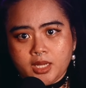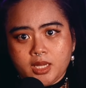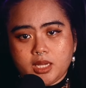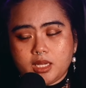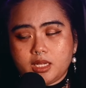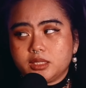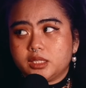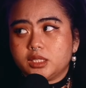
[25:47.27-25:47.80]

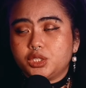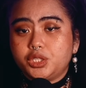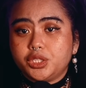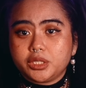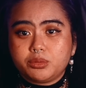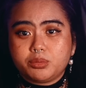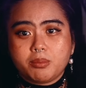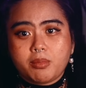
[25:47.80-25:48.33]
It is a
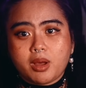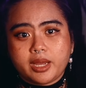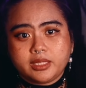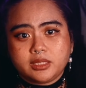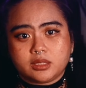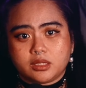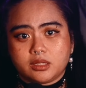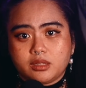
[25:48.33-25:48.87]
good
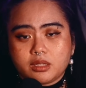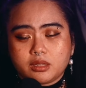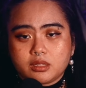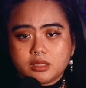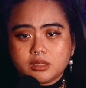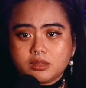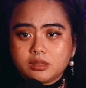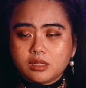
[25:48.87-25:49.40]
reminder that there
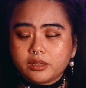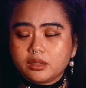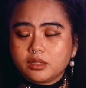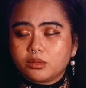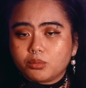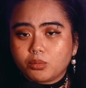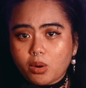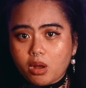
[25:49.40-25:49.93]
is
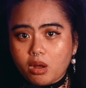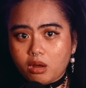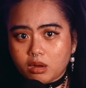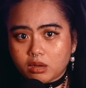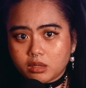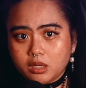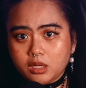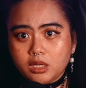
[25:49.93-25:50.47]
nothing
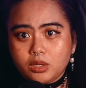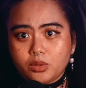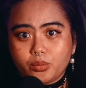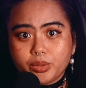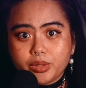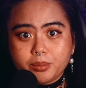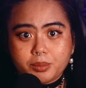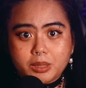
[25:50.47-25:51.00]
wrong
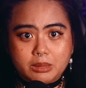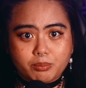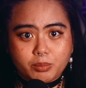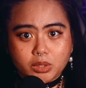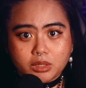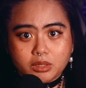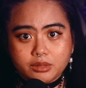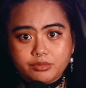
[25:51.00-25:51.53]
with the
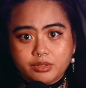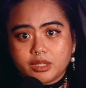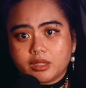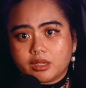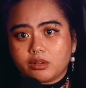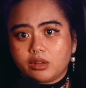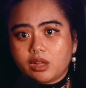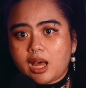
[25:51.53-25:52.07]
people living
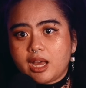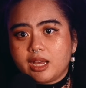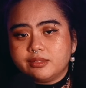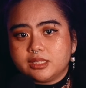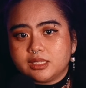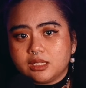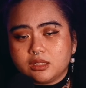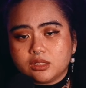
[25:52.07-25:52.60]
their lives,
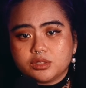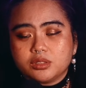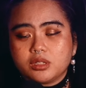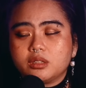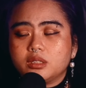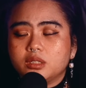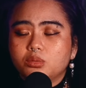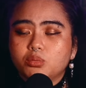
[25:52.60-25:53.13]
and there's
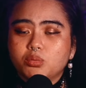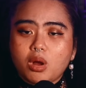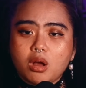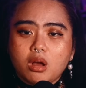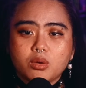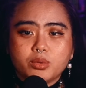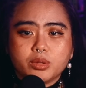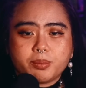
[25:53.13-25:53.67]
nothing
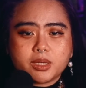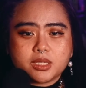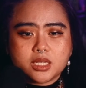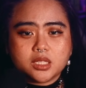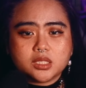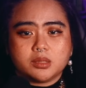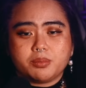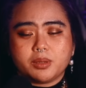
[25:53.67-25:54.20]
wrong with
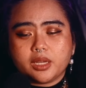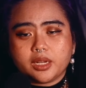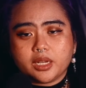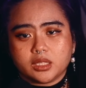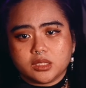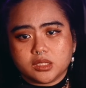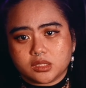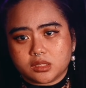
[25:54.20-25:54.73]
participating
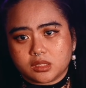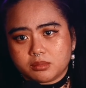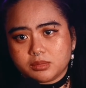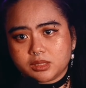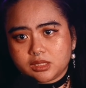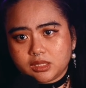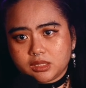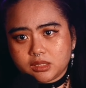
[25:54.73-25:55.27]
in the
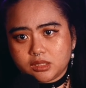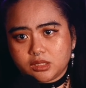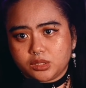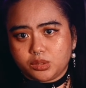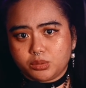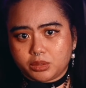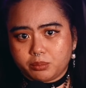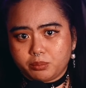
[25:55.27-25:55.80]
circumstances
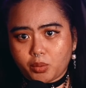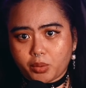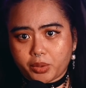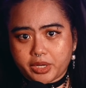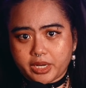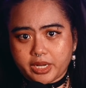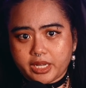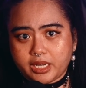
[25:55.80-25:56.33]
you were
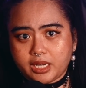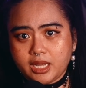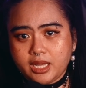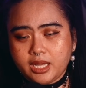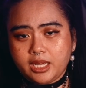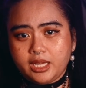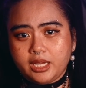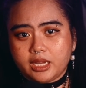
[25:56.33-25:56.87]
born in.
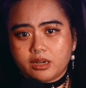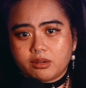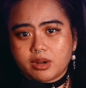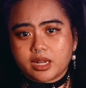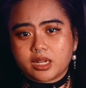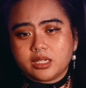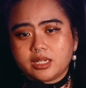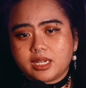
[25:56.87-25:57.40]
It
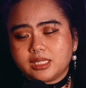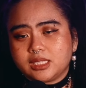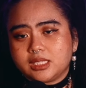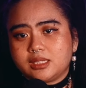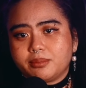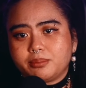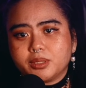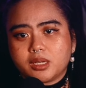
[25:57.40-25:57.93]
recognizes
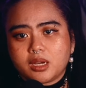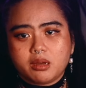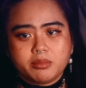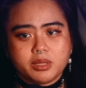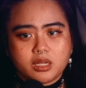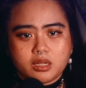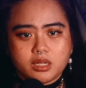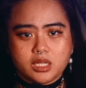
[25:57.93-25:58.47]
that
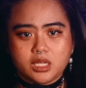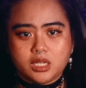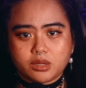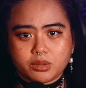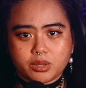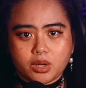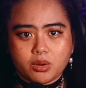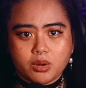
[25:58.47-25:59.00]
becoming a
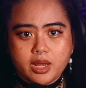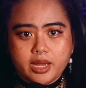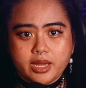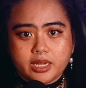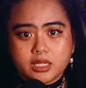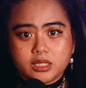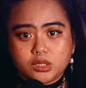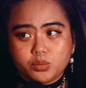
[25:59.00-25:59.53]
hero
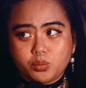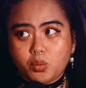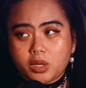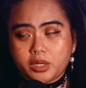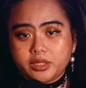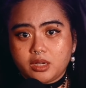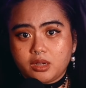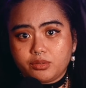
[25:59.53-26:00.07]
is
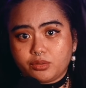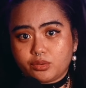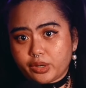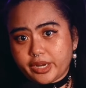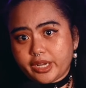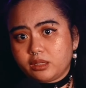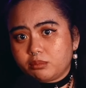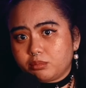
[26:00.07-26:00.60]
one of
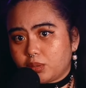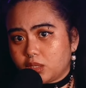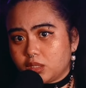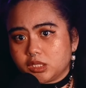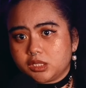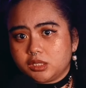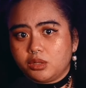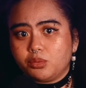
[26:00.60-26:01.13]
great
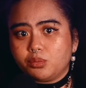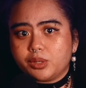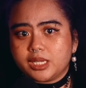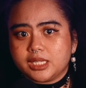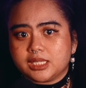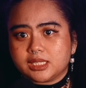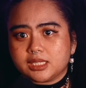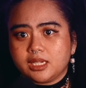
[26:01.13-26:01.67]
personal
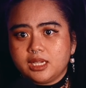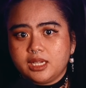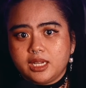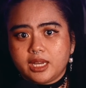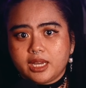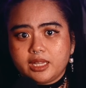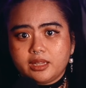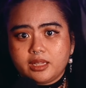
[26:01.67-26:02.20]
risk,
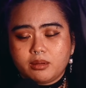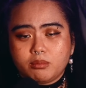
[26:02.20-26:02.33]
and that